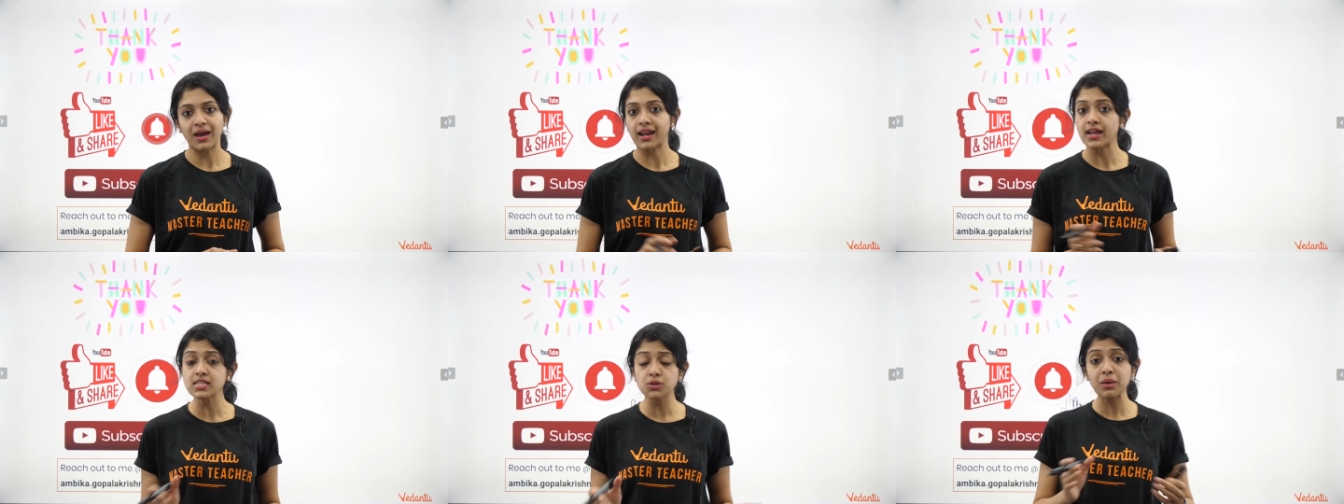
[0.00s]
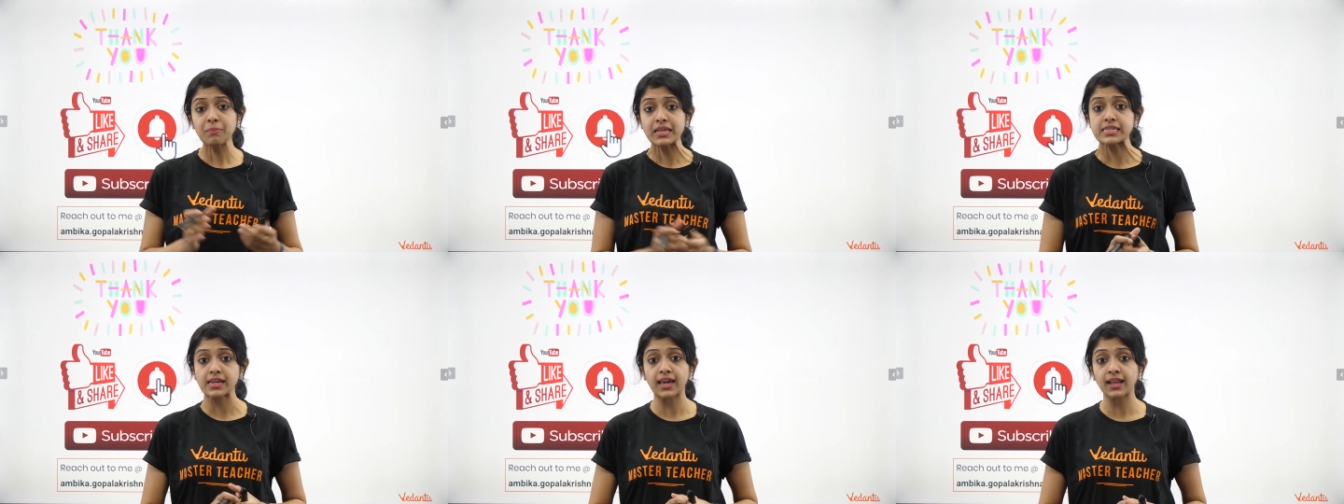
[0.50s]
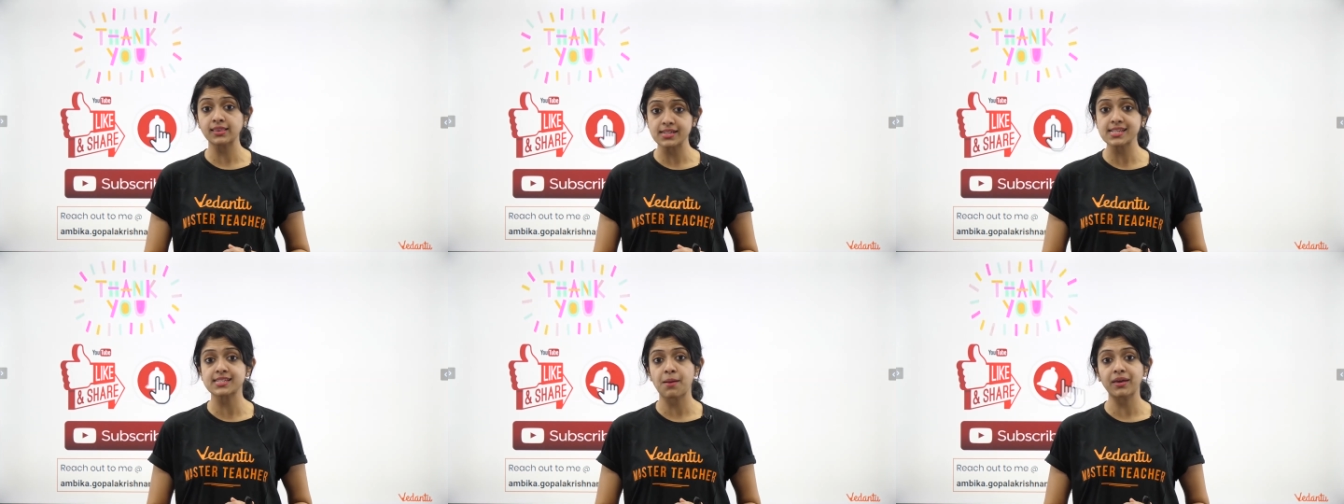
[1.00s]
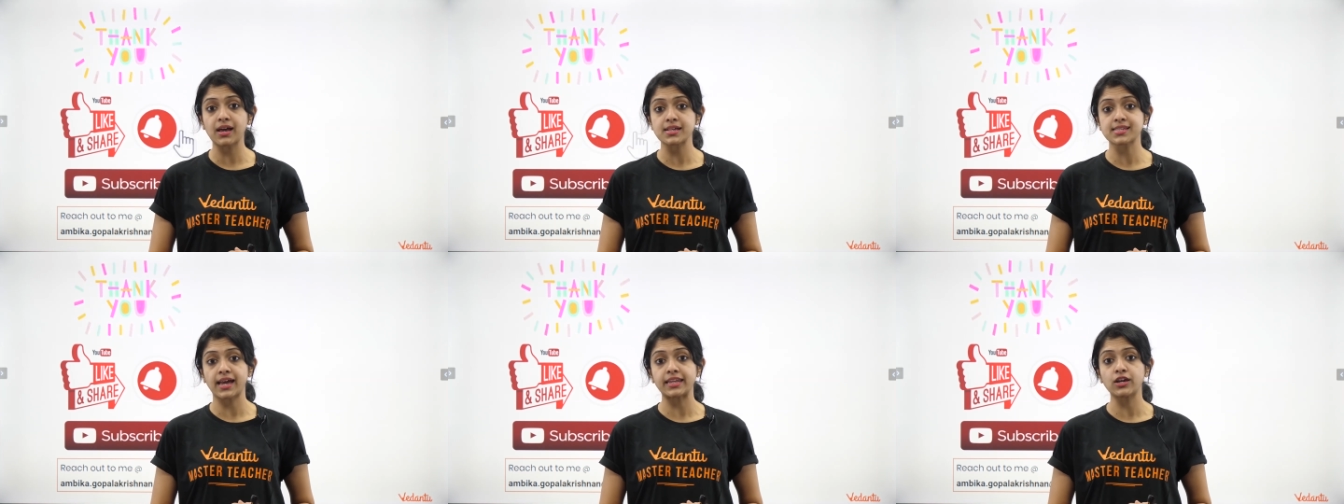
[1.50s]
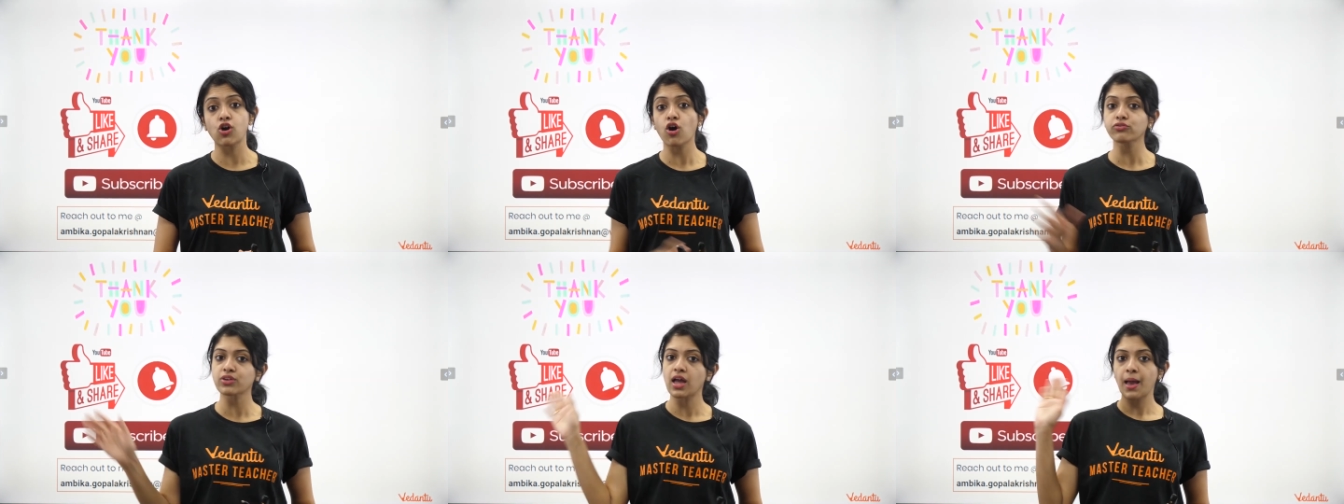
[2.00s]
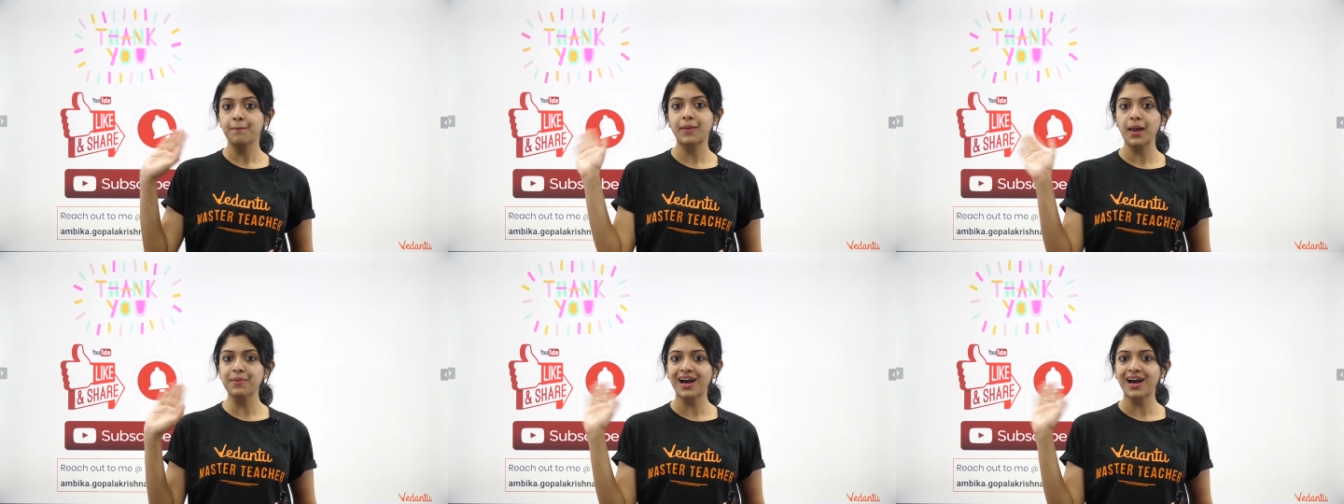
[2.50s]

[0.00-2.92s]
And until we meet again, this is Ambika signing off. Bye